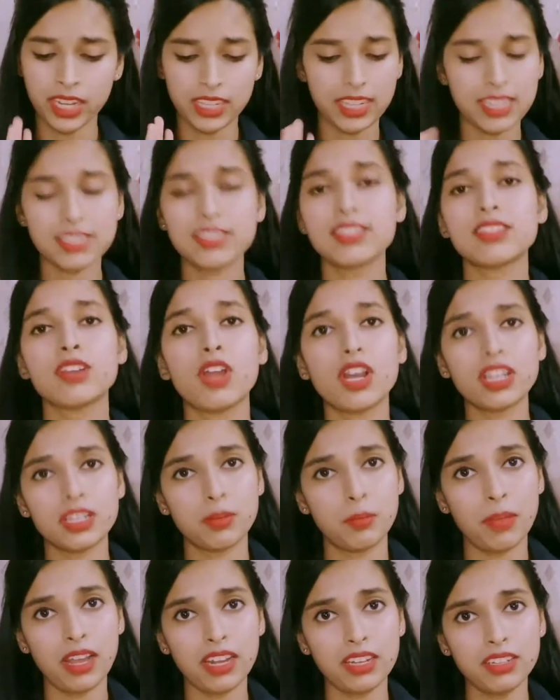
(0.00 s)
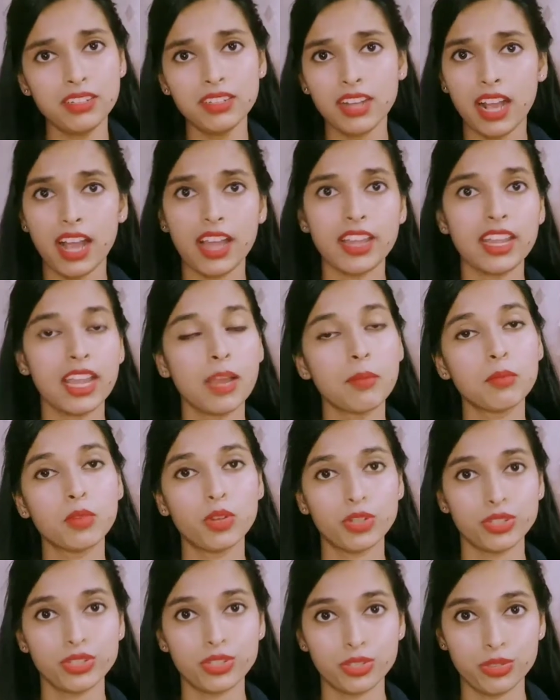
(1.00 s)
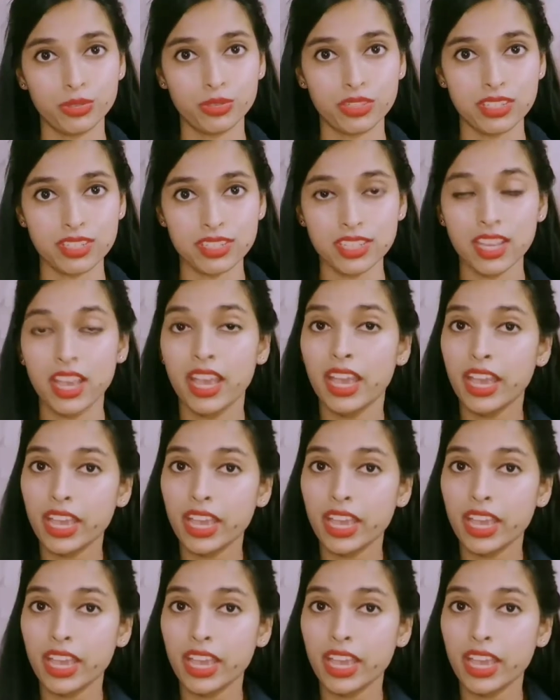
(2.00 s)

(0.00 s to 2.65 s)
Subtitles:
does not matter, I am going to do this.